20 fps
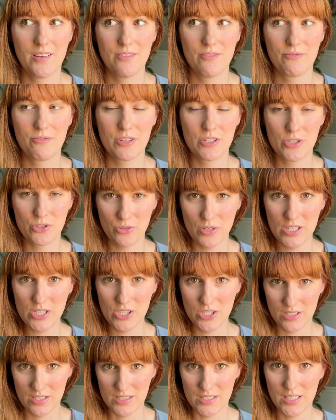
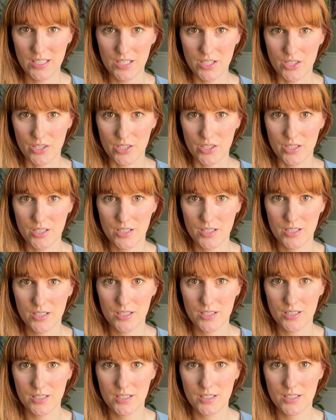frustration is here,
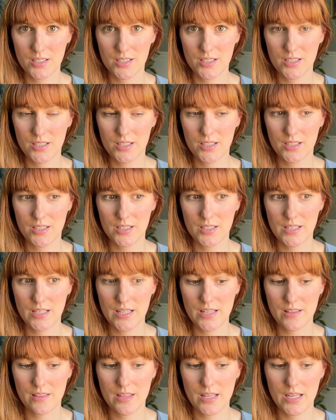
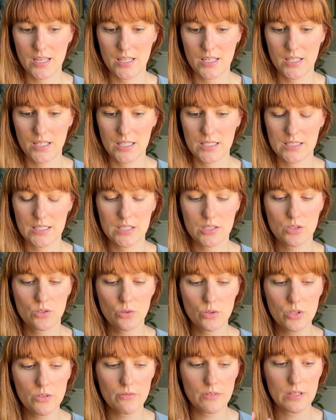then it's it's
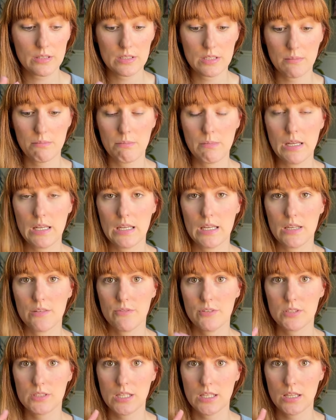sort of it to me it
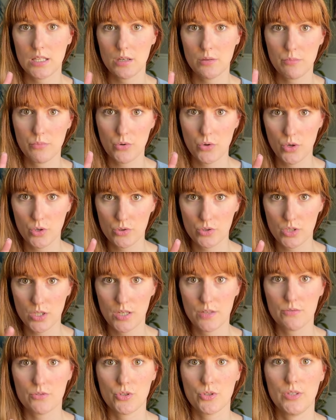feels like the approach
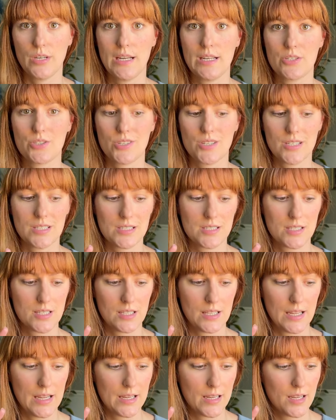of true nature is to
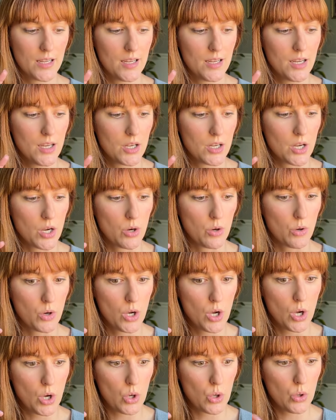like go
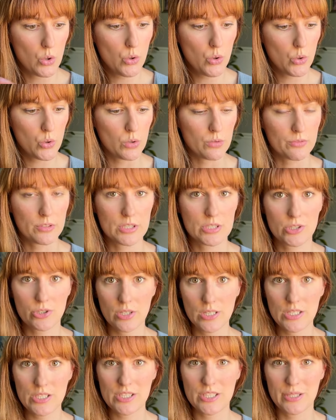ooh
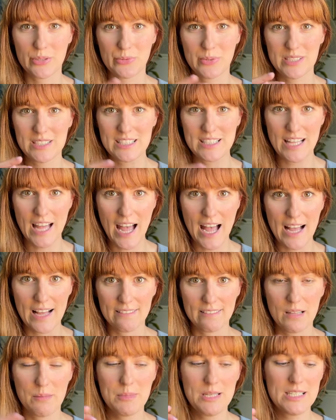frustration what's
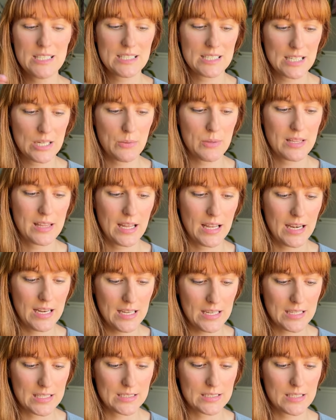that let me see what that
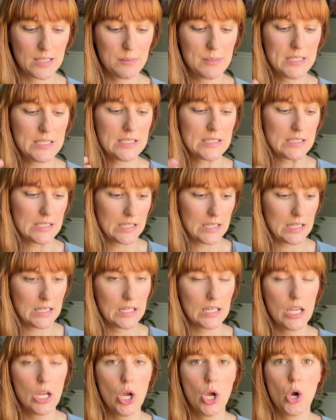is let me
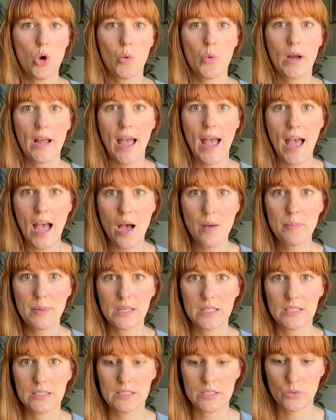see what
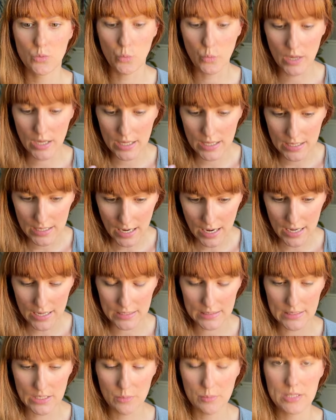happens when i
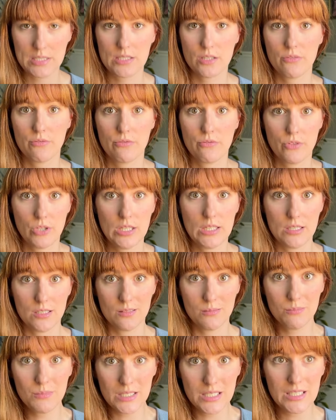allow myself
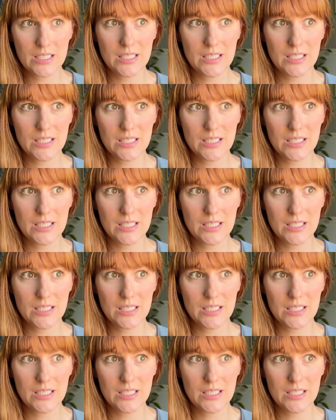freedom